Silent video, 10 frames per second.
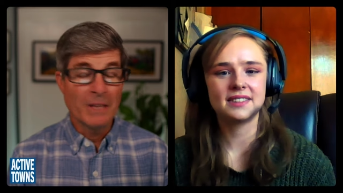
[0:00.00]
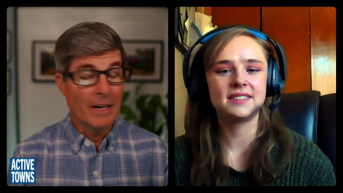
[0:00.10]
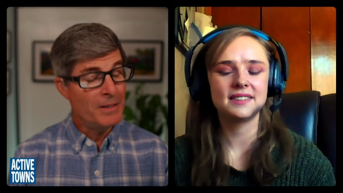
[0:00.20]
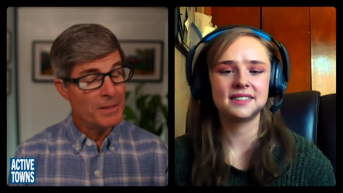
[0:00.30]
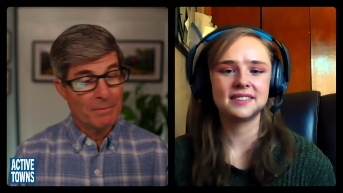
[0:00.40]

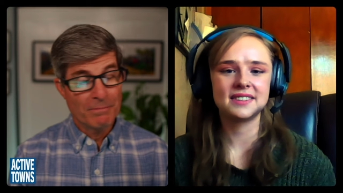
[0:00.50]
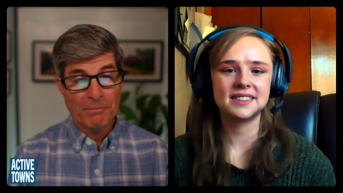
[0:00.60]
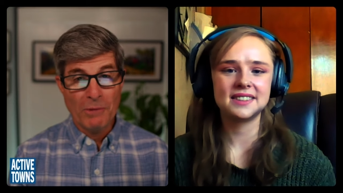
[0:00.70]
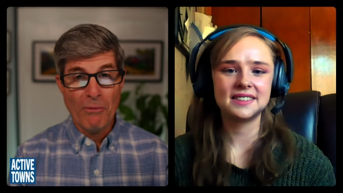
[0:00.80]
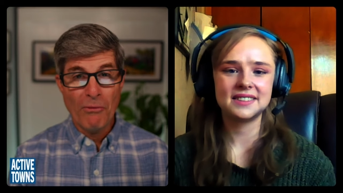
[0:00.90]
Speaker 1: Yes,
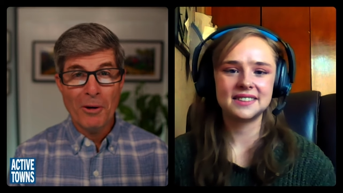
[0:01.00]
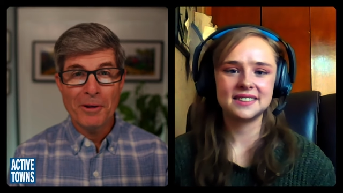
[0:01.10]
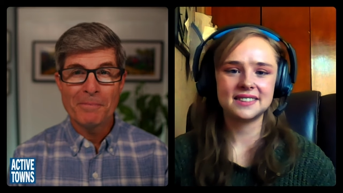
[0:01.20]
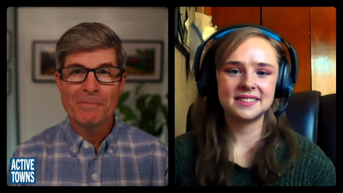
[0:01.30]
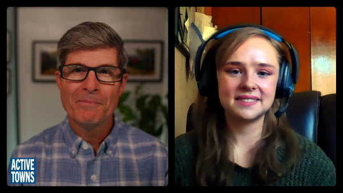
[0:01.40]
go
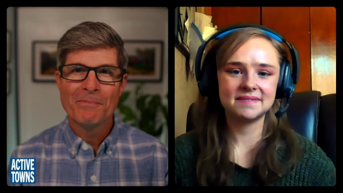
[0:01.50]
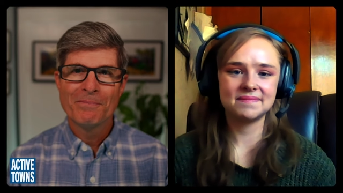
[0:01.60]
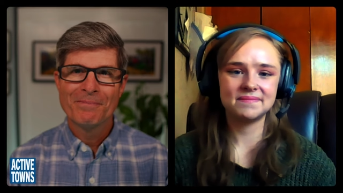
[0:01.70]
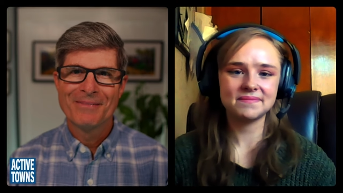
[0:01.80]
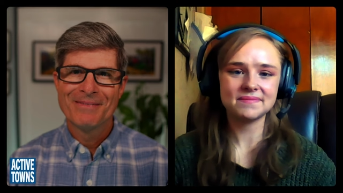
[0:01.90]
for it.
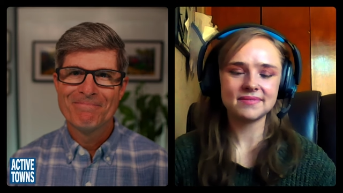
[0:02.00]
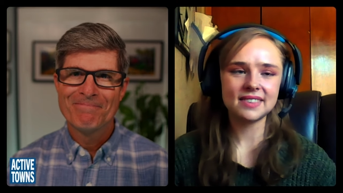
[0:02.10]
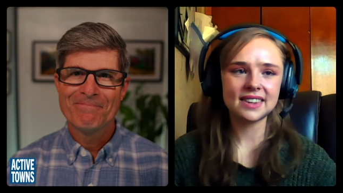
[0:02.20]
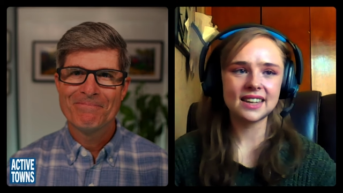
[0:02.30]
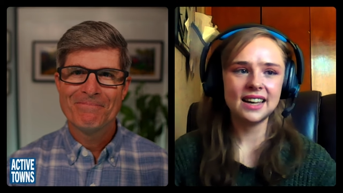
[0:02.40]

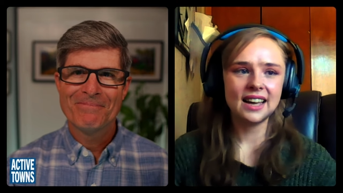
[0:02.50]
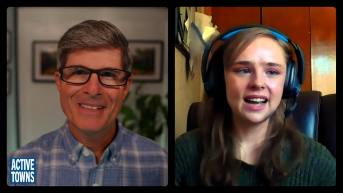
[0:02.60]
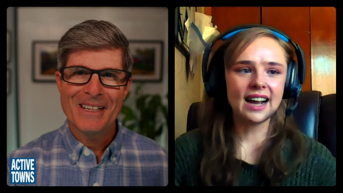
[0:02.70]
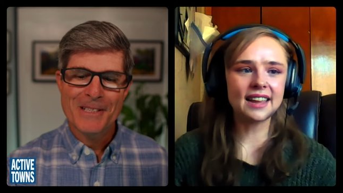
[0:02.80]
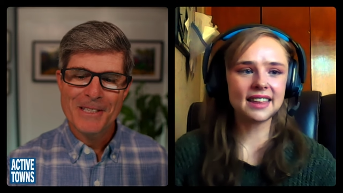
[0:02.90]

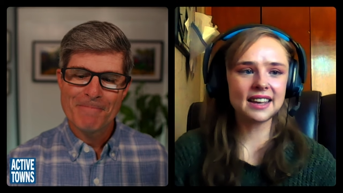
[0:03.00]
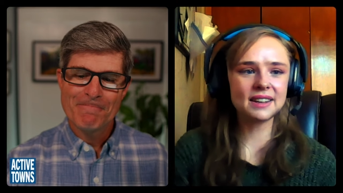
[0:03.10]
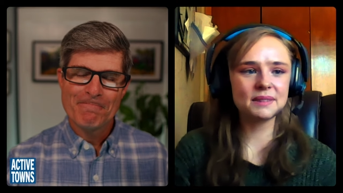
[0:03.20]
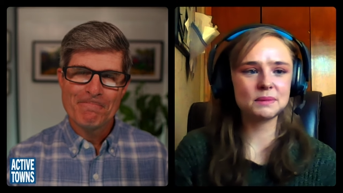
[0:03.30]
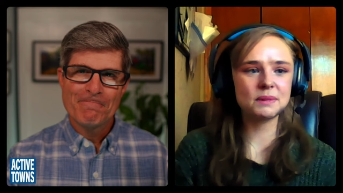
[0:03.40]
Speaker 2: I think
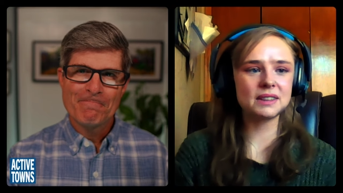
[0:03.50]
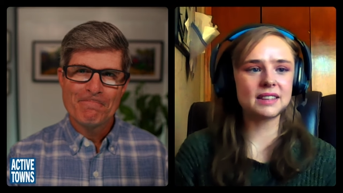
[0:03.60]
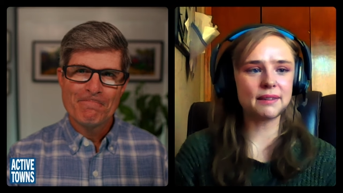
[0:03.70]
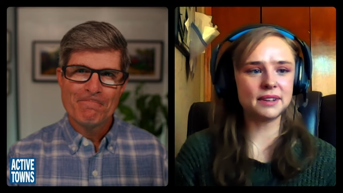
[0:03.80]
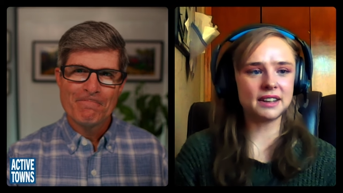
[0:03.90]

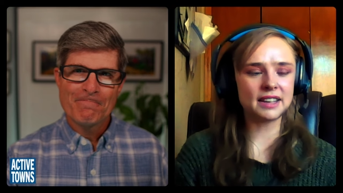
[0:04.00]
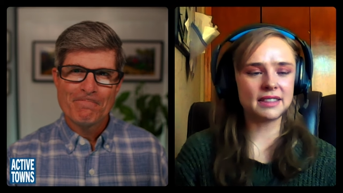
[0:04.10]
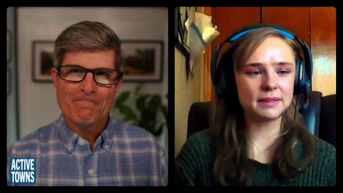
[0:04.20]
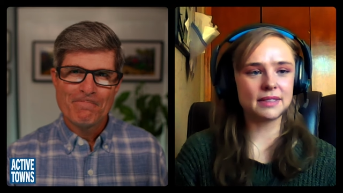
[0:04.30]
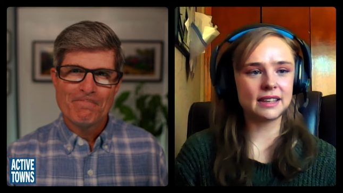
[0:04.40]
definitely
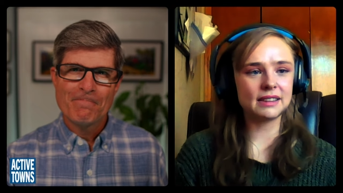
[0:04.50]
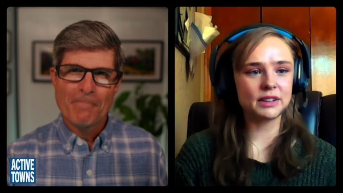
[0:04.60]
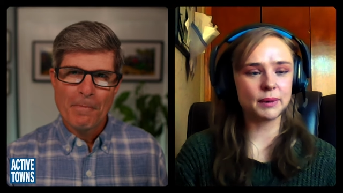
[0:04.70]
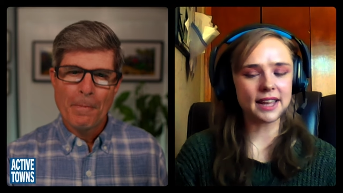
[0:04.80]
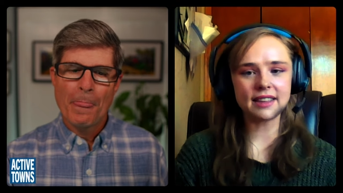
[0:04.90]
the, the, the
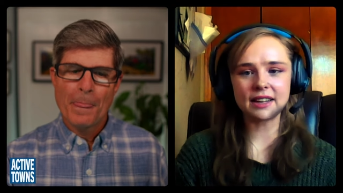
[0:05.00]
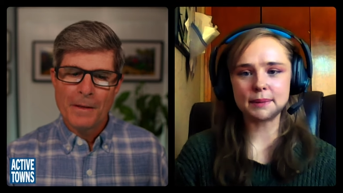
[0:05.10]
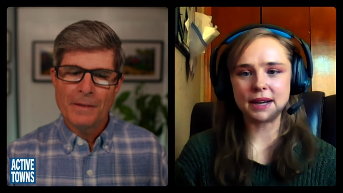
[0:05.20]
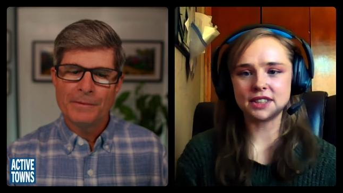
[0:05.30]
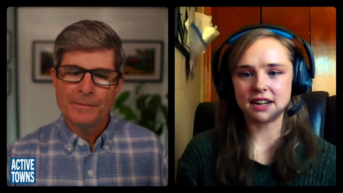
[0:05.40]
great thing
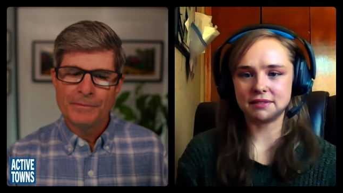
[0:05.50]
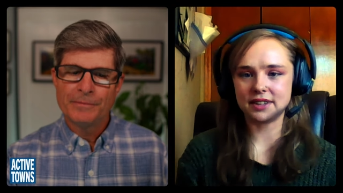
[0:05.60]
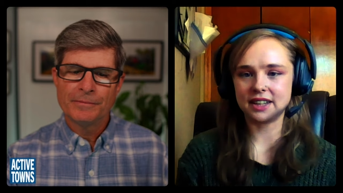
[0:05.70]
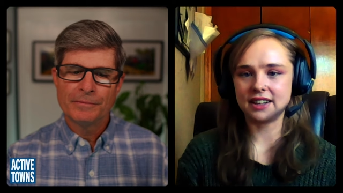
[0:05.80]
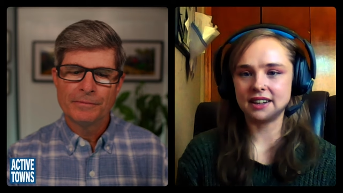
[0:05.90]
about
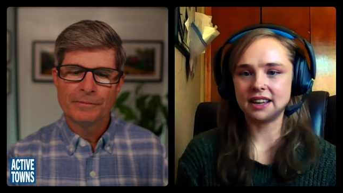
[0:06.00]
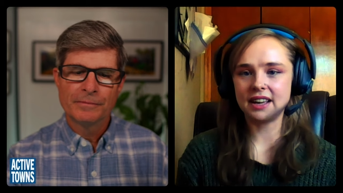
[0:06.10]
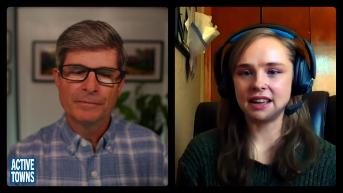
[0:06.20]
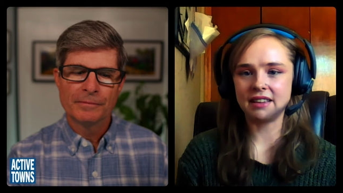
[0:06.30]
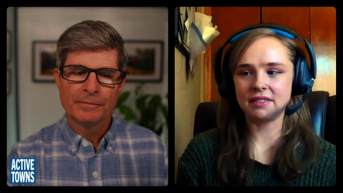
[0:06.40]
Denver
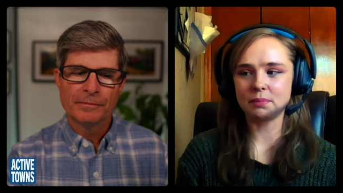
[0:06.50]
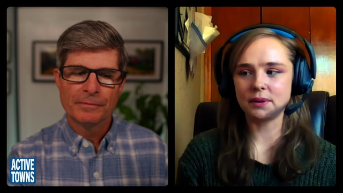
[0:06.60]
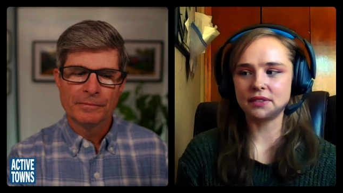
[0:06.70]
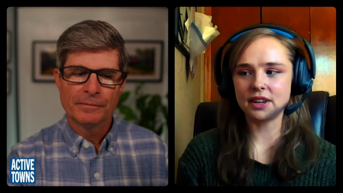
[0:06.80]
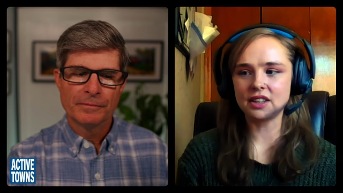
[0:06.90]
is
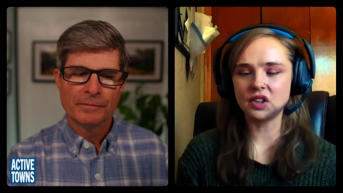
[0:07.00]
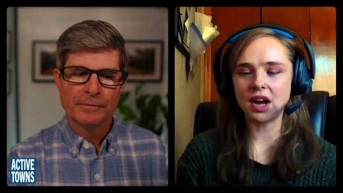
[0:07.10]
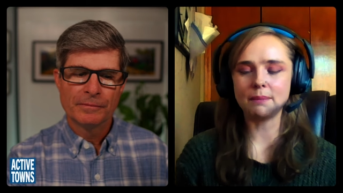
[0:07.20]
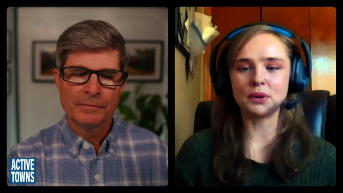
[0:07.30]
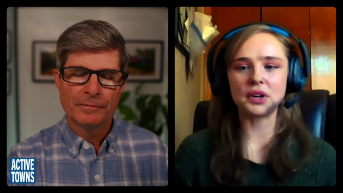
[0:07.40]
we're seeing a
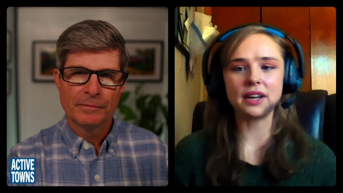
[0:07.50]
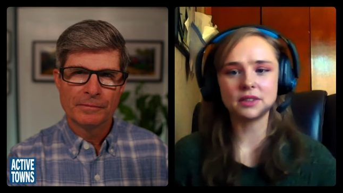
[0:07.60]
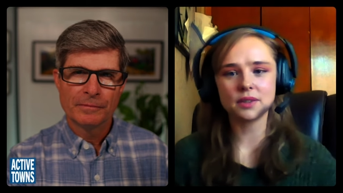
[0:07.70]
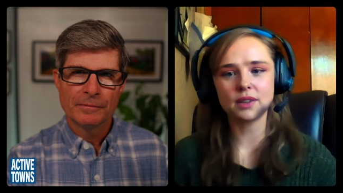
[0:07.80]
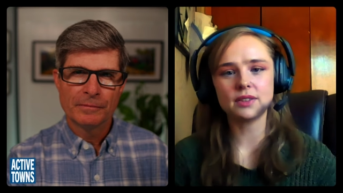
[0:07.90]
lot more
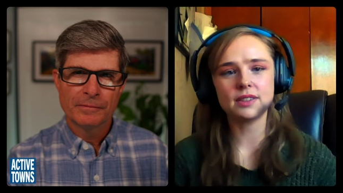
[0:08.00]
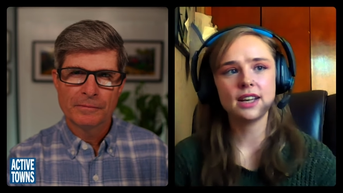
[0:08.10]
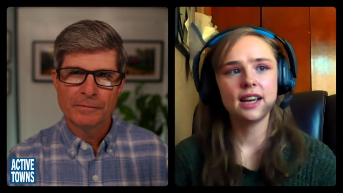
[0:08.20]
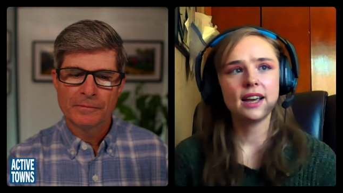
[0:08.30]
interest